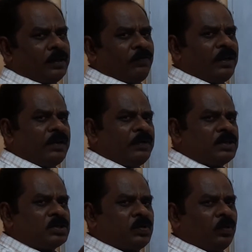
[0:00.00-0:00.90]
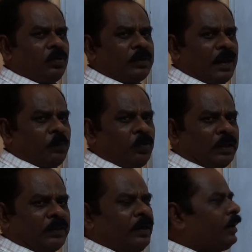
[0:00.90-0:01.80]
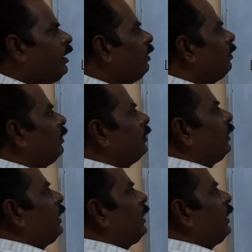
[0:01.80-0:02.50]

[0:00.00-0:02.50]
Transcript: If liquid is cool, tala punha thand kela, the